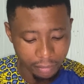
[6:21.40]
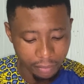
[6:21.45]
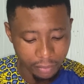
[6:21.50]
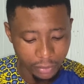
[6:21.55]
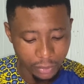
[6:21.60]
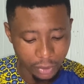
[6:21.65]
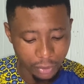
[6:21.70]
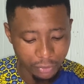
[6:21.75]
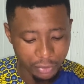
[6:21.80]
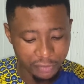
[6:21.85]

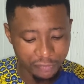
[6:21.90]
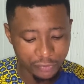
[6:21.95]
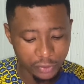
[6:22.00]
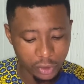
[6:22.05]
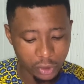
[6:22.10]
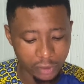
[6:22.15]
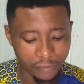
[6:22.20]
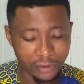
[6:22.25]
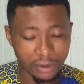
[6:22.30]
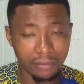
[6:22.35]
review
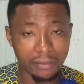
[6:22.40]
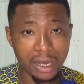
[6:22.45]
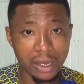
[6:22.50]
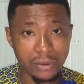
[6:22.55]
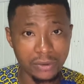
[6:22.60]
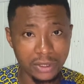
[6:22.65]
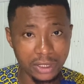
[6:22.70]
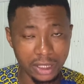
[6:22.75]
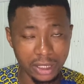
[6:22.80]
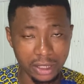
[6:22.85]
of the mouse
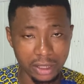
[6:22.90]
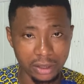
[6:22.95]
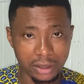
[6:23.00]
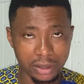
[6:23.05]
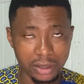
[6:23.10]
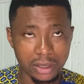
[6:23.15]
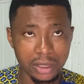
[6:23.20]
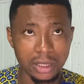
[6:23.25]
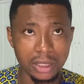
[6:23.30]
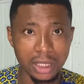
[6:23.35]
skills.
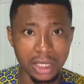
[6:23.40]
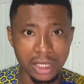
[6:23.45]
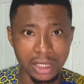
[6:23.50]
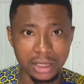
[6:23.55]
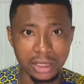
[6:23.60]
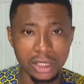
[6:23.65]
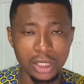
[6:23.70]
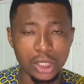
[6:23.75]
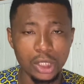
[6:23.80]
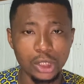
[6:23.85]
Yes,
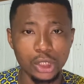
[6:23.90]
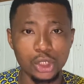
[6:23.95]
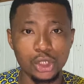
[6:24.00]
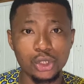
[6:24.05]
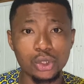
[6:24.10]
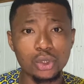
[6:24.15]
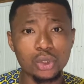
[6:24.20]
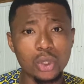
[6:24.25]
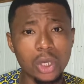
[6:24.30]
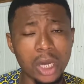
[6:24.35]
you should
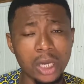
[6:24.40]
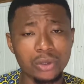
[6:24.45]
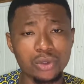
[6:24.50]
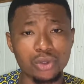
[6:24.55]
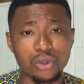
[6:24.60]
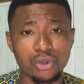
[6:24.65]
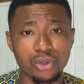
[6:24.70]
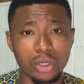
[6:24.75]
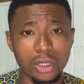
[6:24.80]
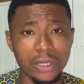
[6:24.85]
know how to
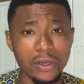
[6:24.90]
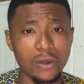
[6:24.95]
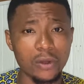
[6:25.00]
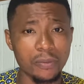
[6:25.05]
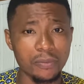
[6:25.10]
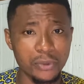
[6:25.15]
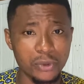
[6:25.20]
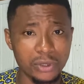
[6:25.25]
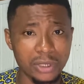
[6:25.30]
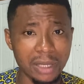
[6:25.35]
draw the
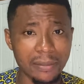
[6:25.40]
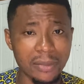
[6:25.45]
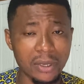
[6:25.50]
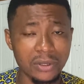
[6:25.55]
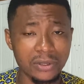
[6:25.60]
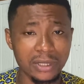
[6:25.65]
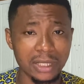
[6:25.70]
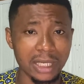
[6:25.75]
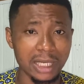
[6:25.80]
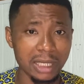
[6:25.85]
computer mouse
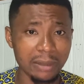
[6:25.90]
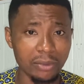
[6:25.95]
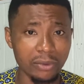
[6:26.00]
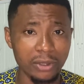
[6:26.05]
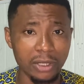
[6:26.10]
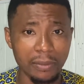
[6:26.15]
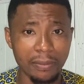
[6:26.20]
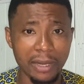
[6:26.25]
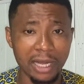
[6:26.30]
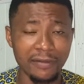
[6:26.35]
and label the
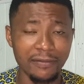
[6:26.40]
part.